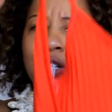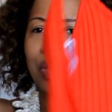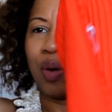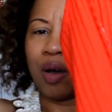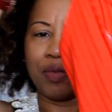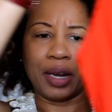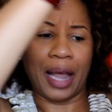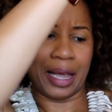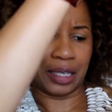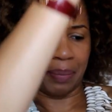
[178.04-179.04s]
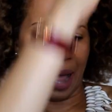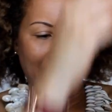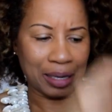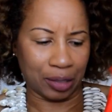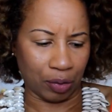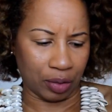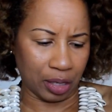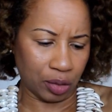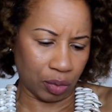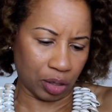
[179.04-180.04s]
show off a nice back. So
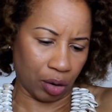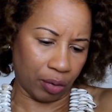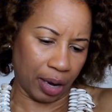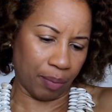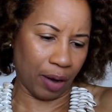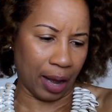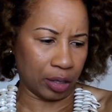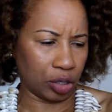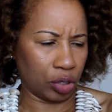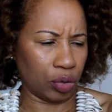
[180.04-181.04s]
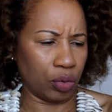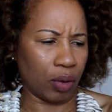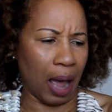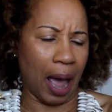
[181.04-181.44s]
this was a great price too